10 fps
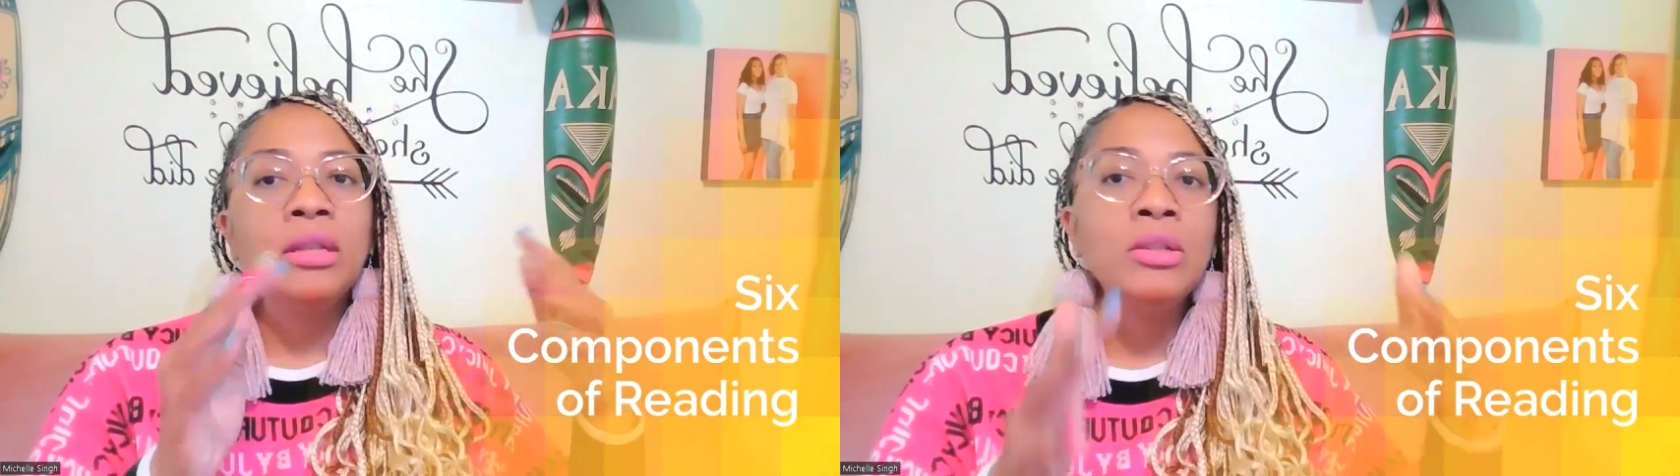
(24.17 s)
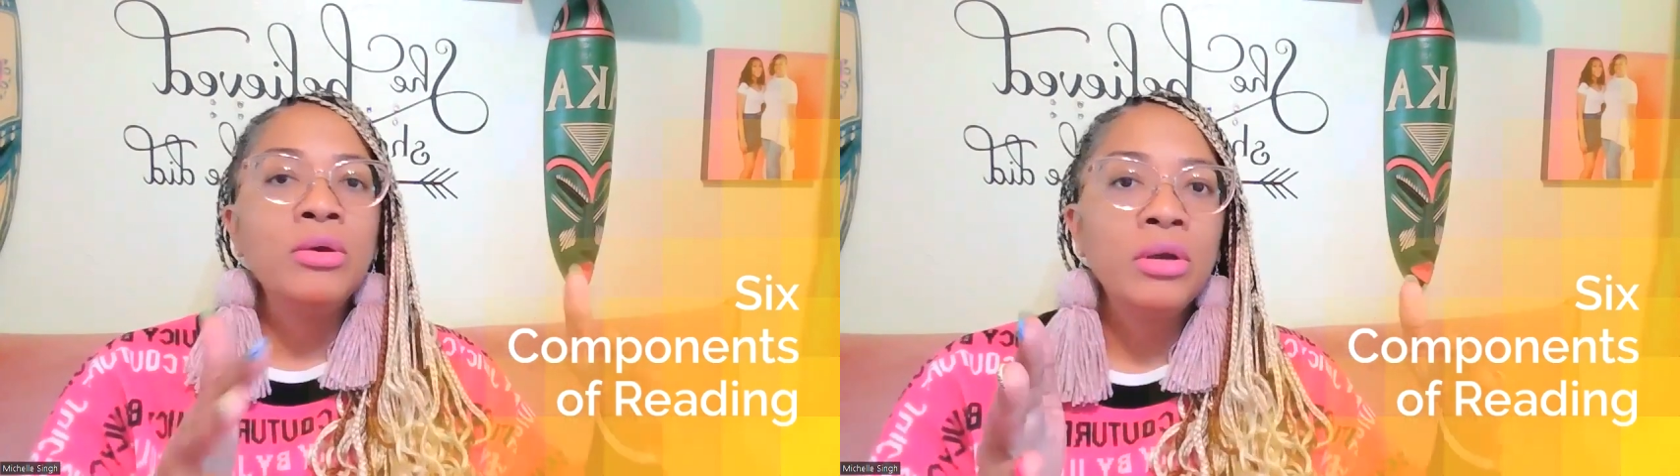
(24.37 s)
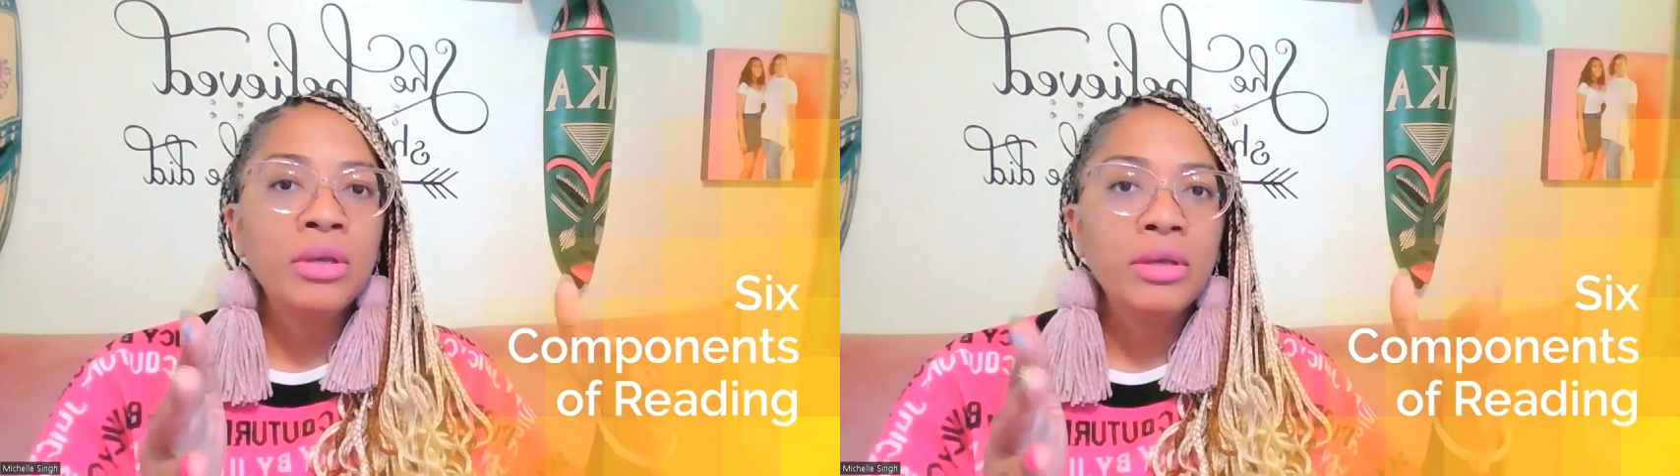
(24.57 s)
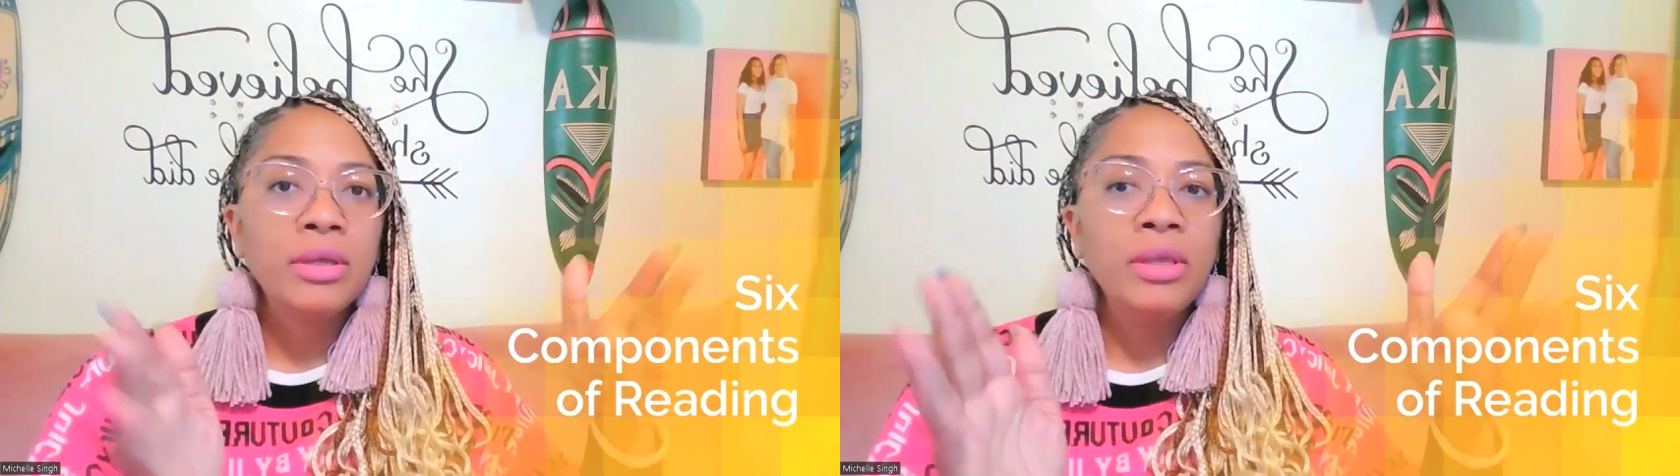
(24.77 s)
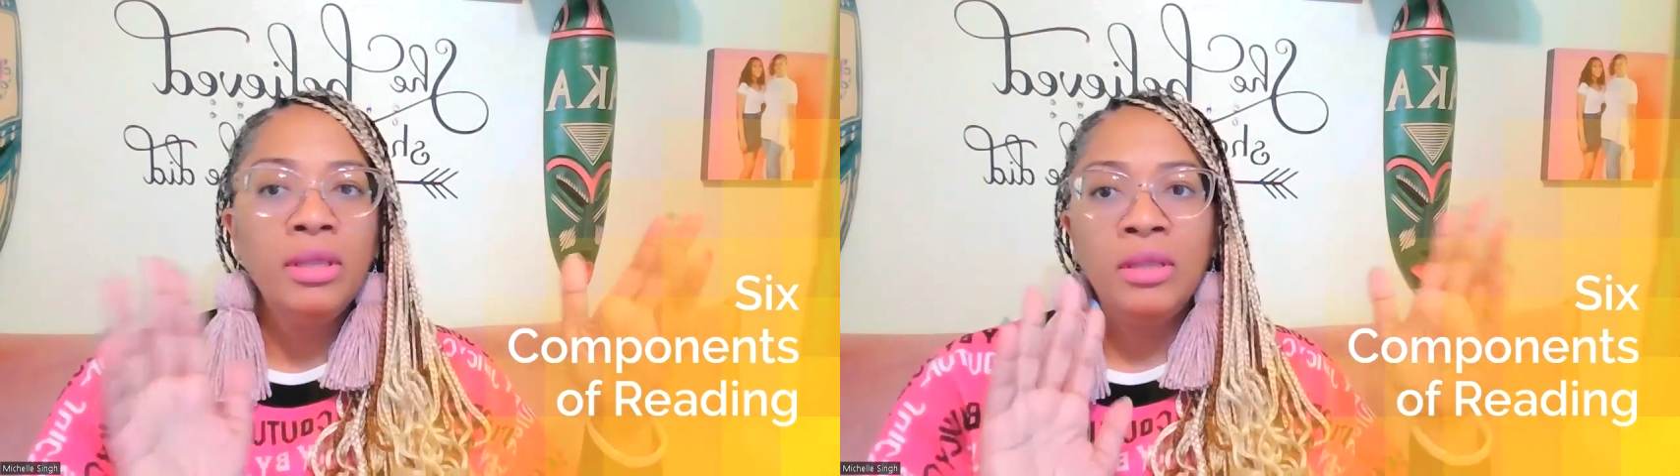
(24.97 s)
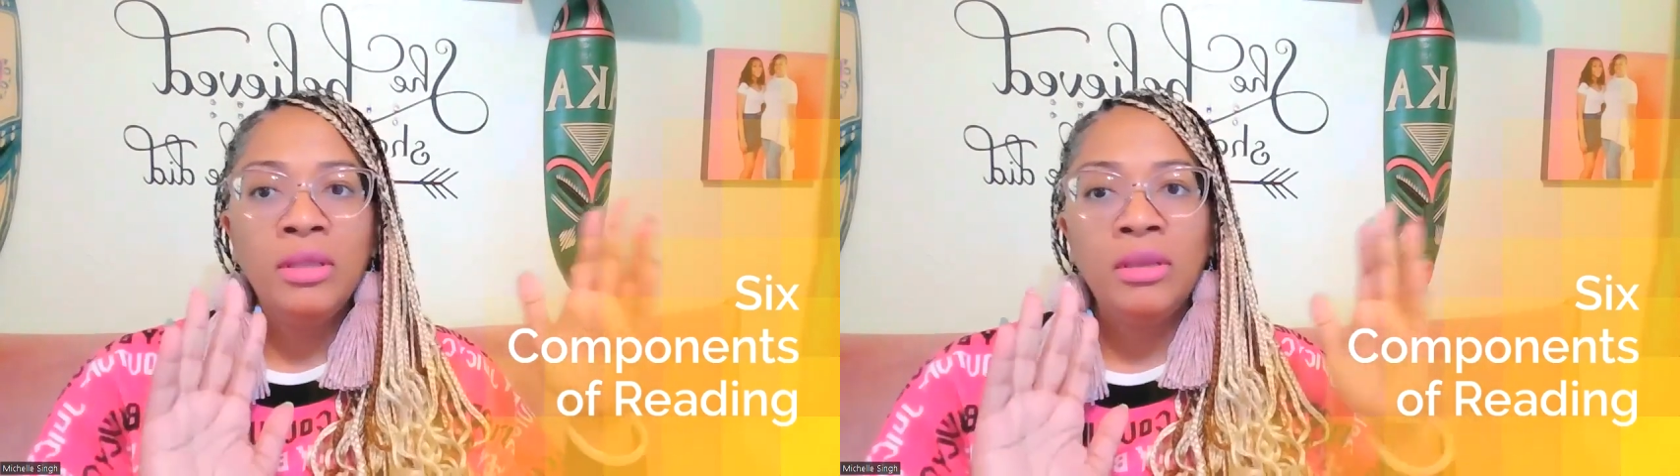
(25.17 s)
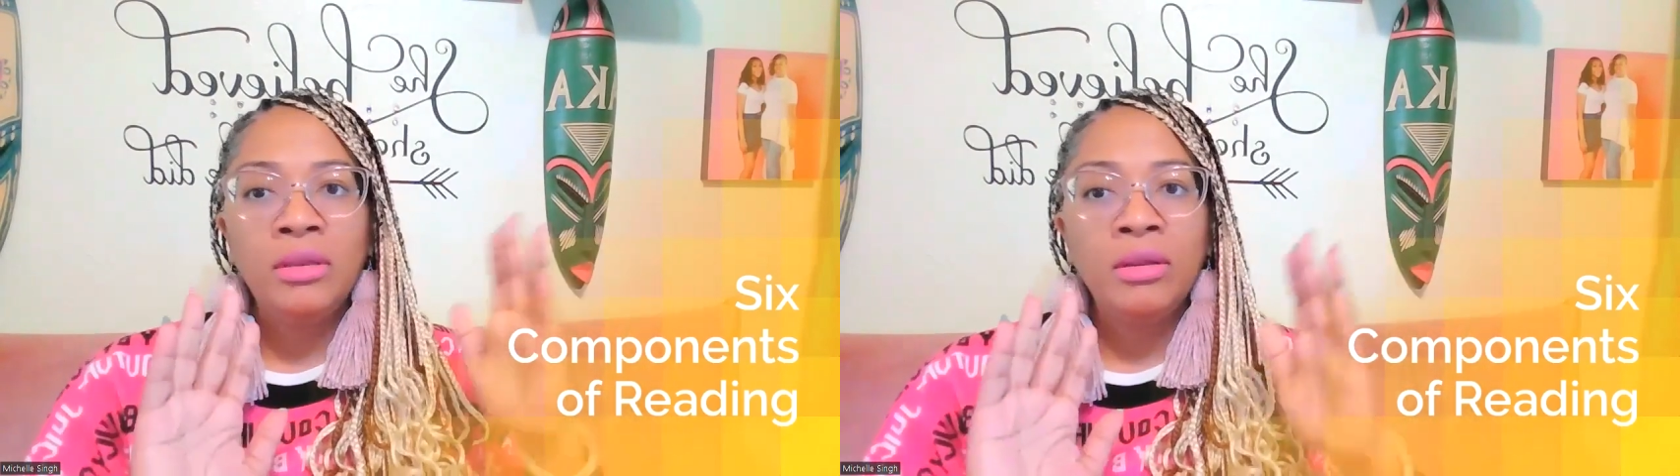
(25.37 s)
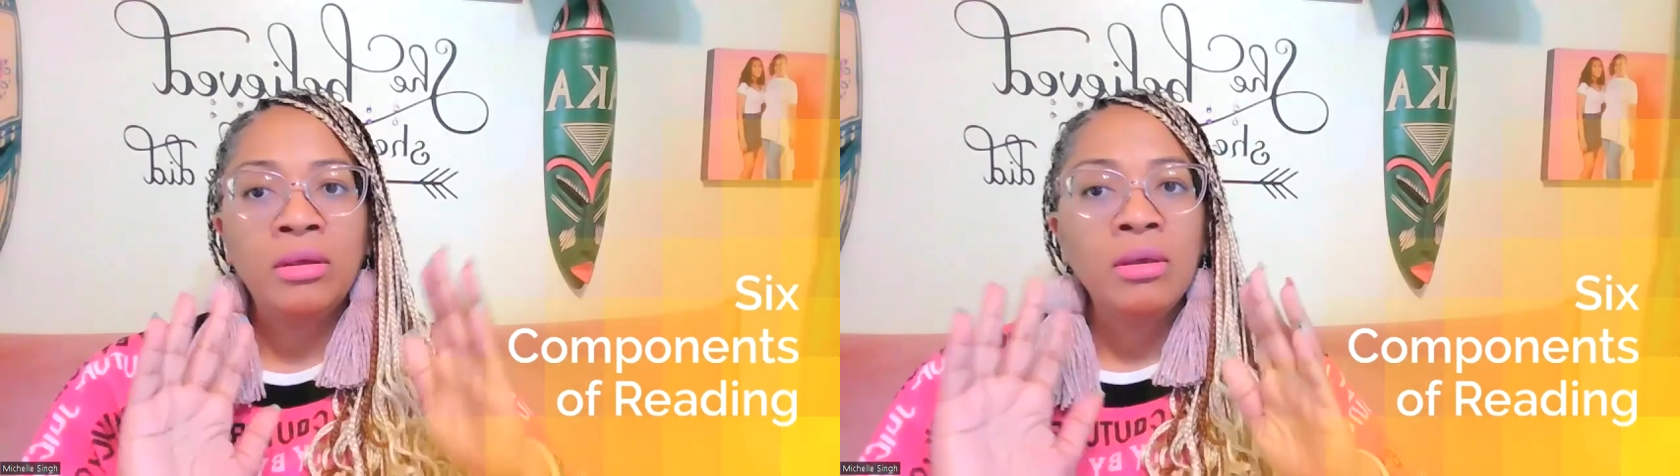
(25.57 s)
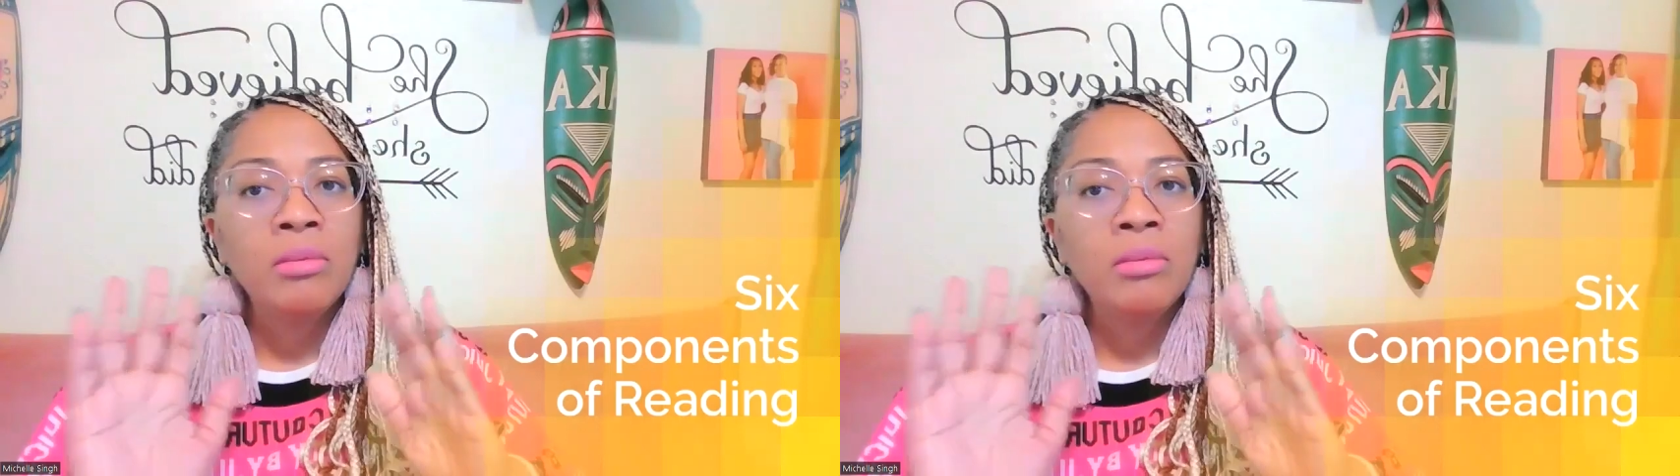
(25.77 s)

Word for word: look in